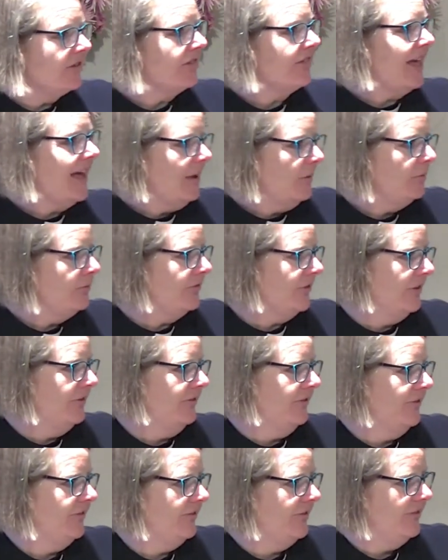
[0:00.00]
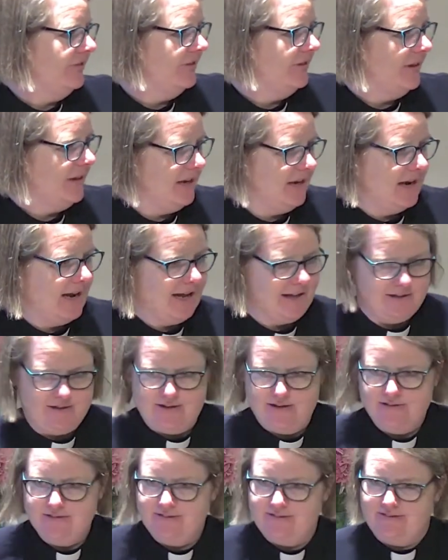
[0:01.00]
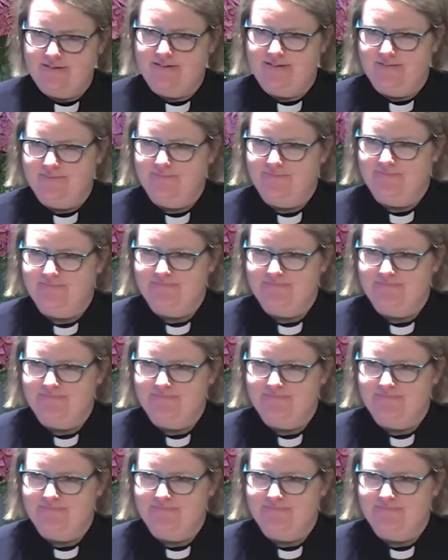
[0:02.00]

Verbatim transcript: to thousands in Athens?